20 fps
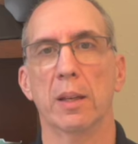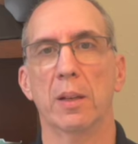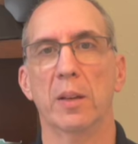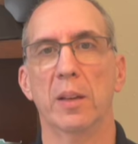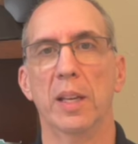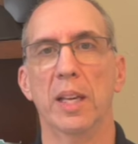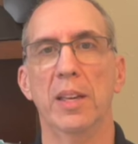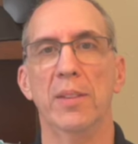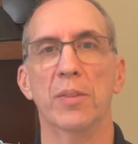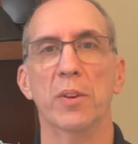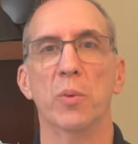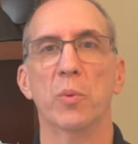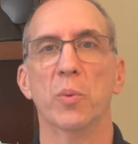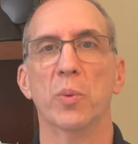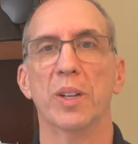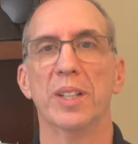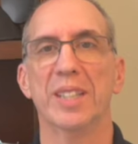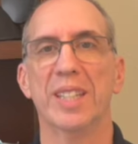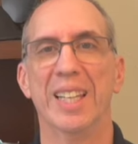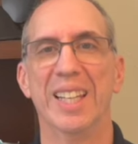even
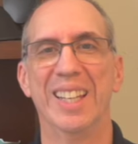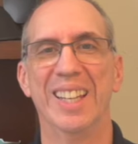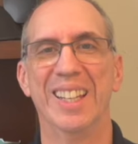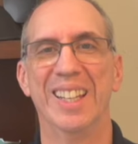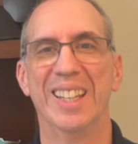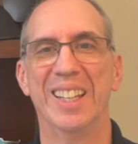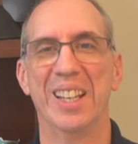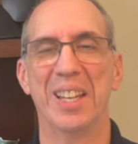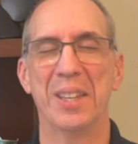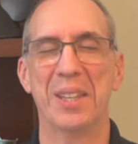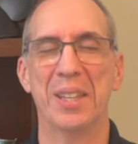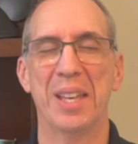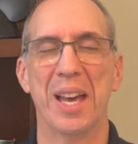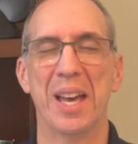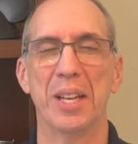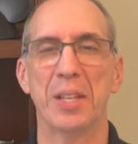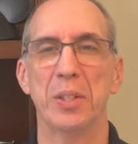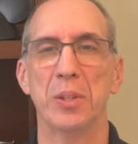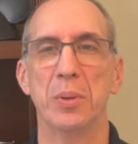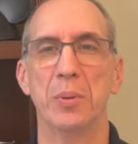within
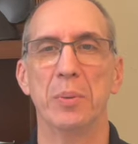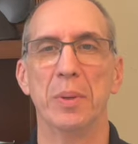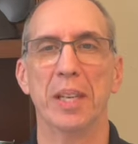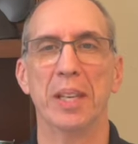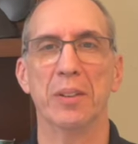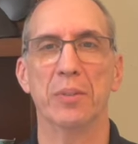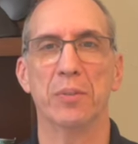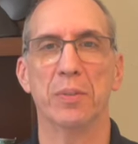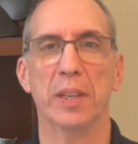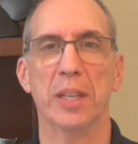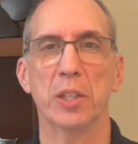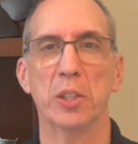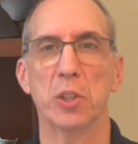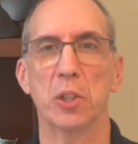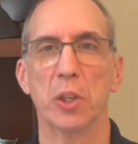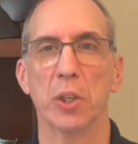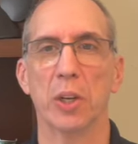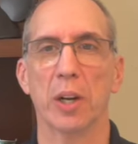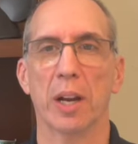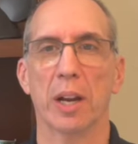that unique
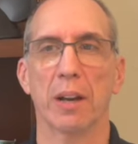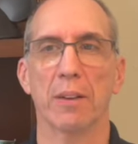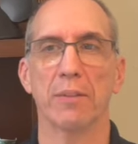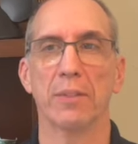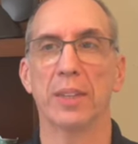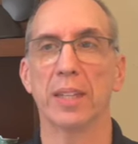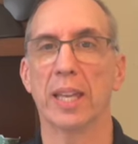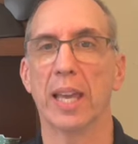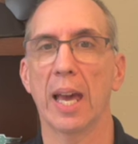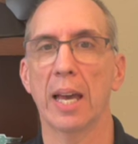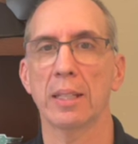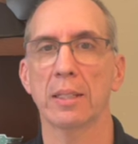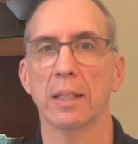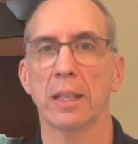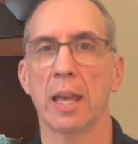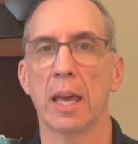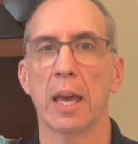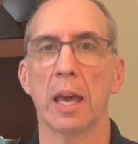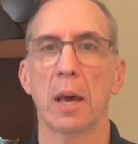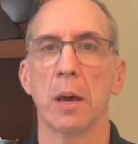feature of the gas
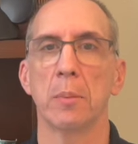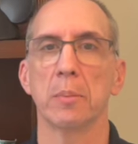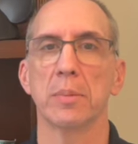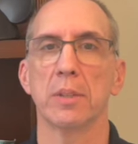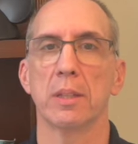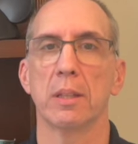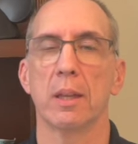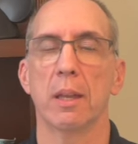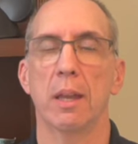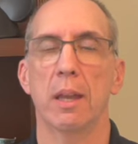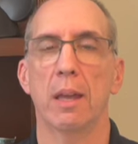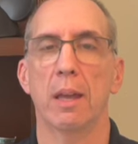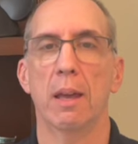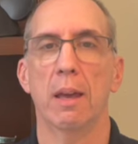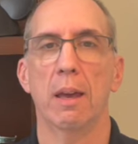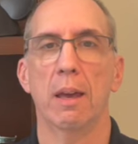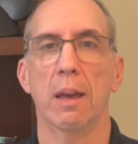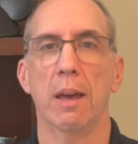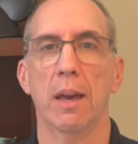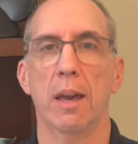lamps
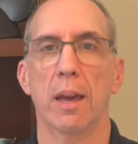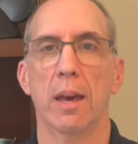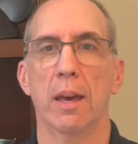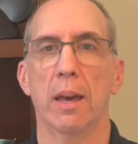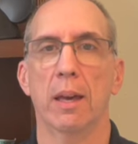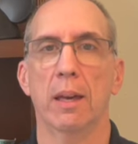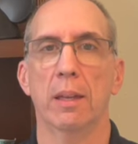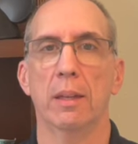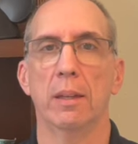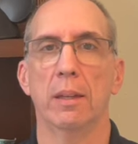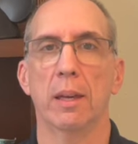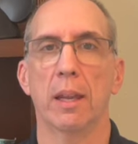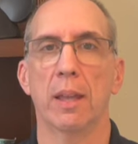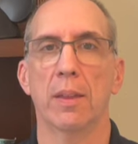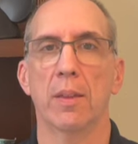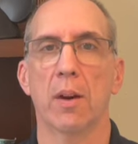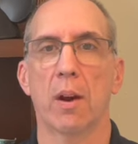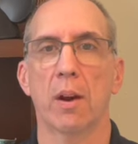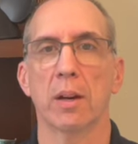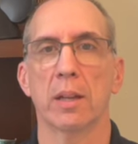and
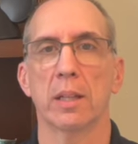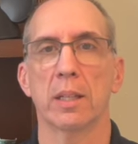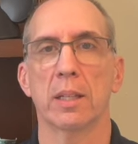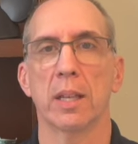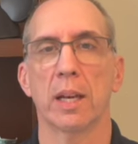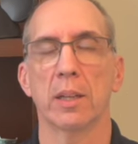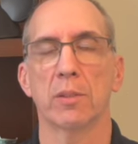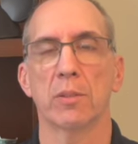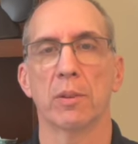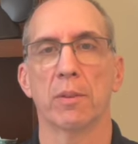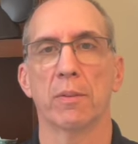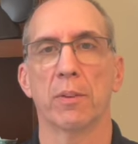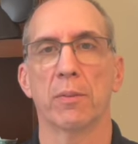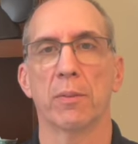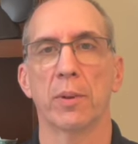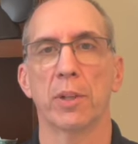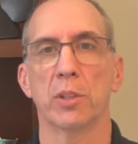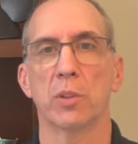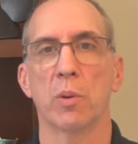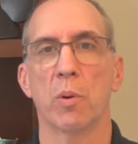the architecture of the
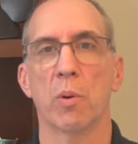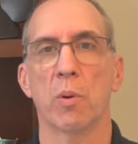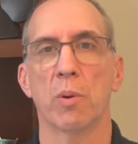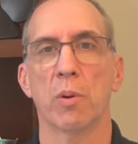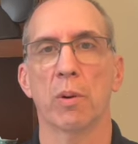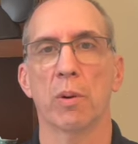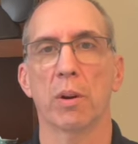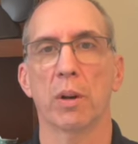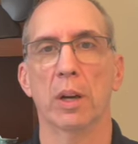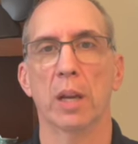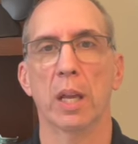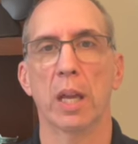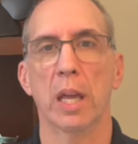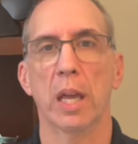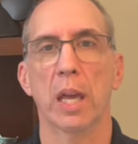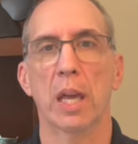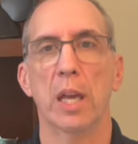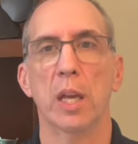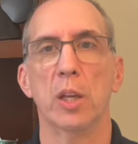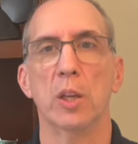French Quarter,
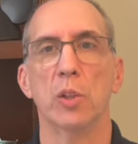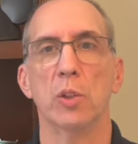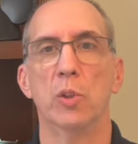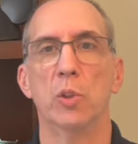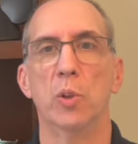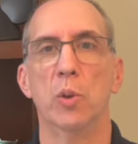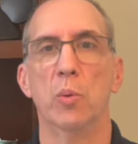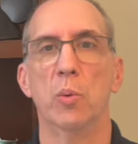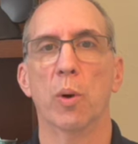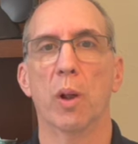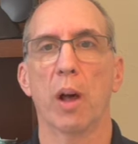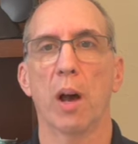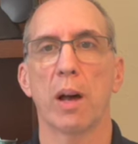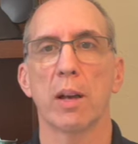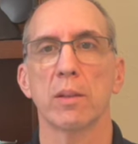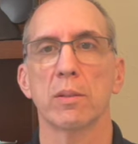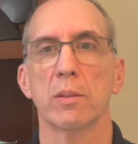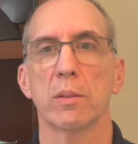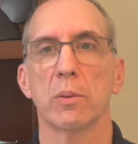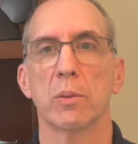you will
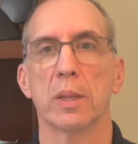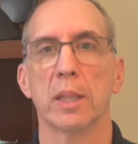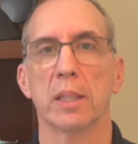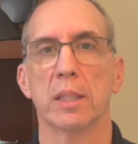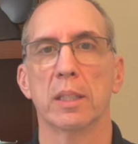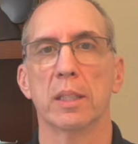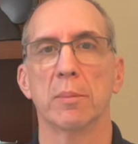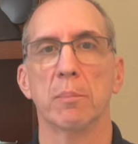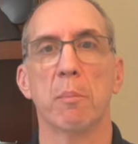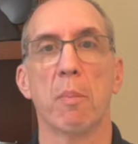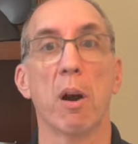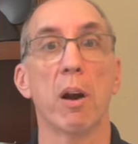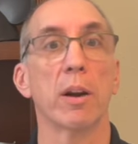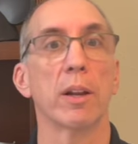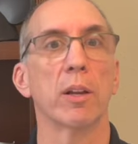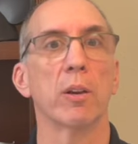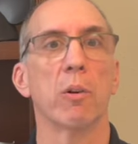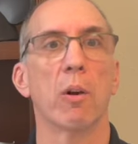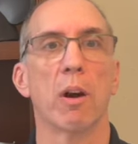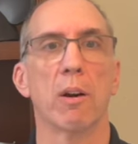also get the Mardi
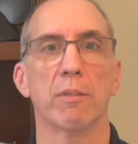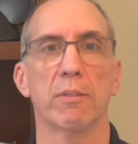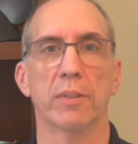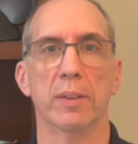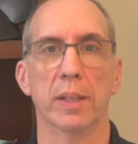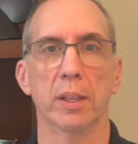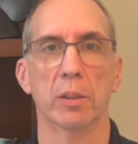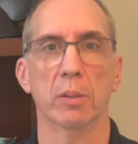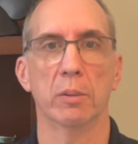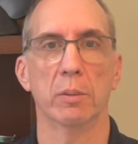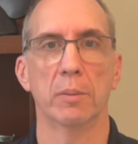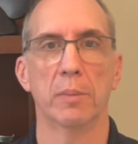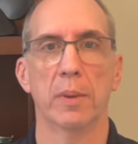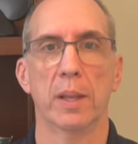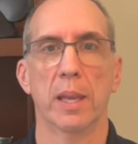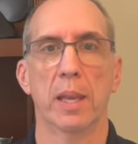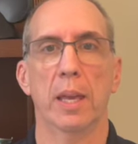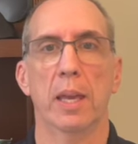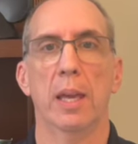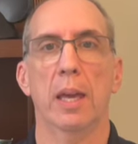Gras feel.
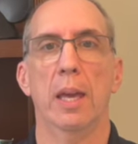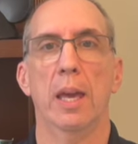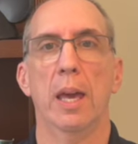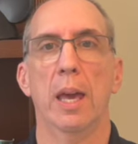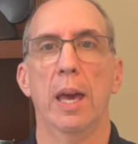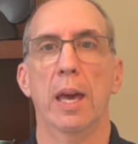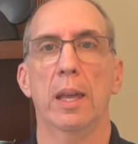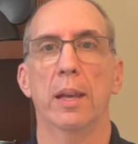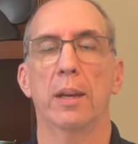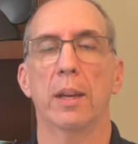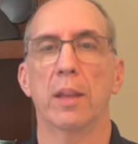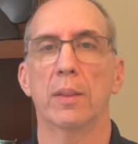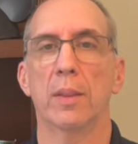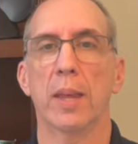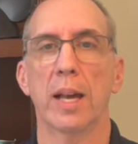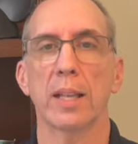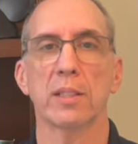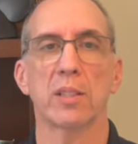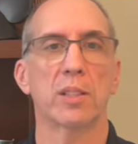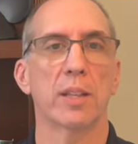And
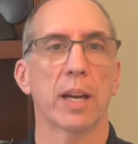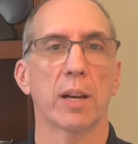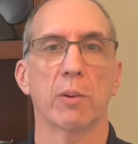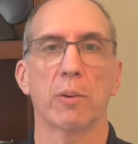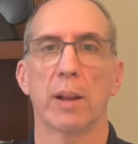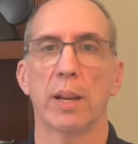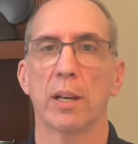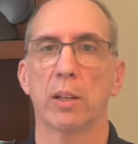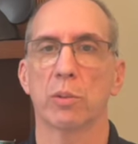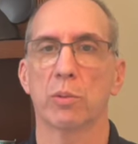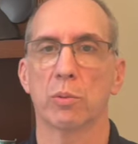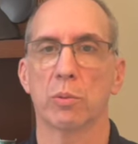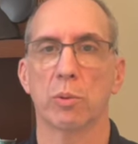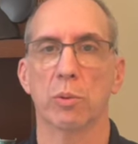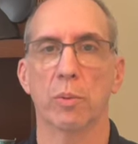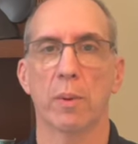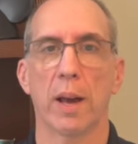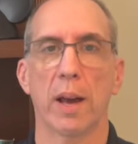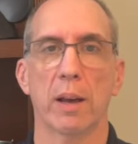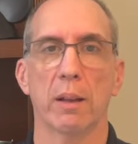that's decorated
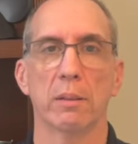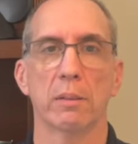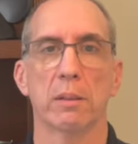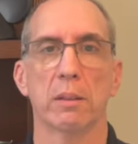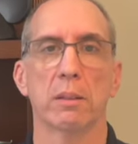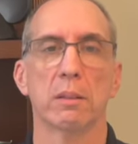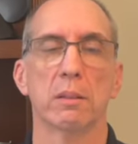throughout